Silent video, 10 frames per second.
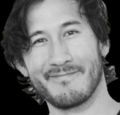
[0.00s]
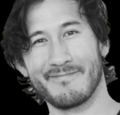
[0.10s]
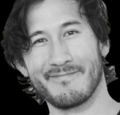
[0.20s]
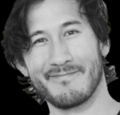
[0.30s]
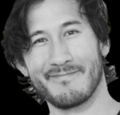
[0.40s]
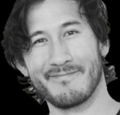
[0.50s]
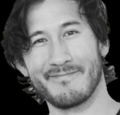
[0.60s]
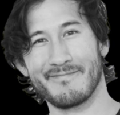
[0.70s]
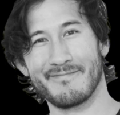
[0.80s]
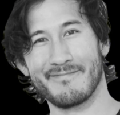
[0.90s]

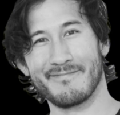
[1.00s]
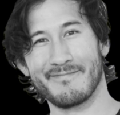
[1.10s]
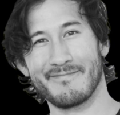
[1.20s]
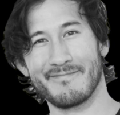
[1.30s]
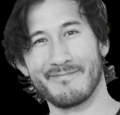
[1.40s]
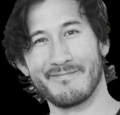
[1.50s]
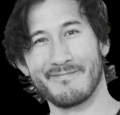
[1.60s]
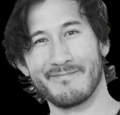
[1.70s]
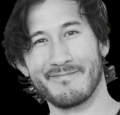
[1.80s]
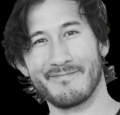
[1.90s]

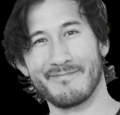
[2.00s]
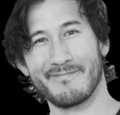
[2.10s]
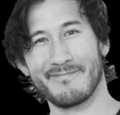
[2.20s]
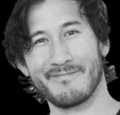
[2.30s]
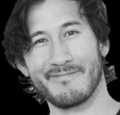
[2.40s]
(no one is talking)